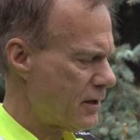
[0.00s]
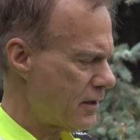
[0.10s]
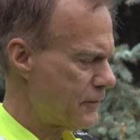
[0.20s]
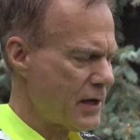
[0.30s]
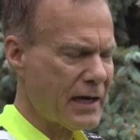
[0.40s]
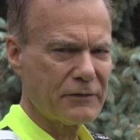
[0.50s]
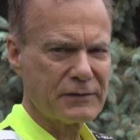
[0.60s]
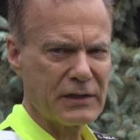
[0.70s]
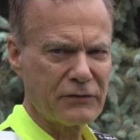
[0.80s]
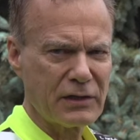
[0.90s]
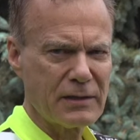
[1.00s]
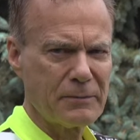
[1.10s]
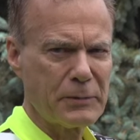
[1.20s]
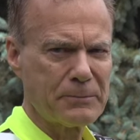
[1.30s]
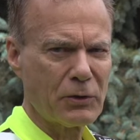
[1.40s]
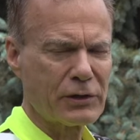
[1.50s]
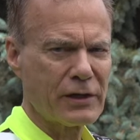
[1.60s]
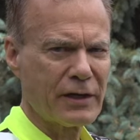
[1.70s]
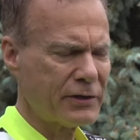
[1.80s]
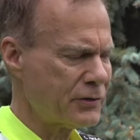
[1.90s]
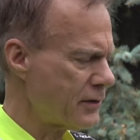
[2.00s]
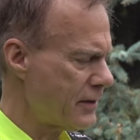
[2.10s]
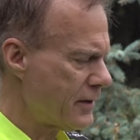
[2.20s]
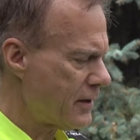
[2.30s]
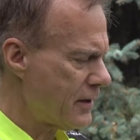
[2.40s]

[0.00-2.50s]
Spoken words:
if you have 70 people or 100,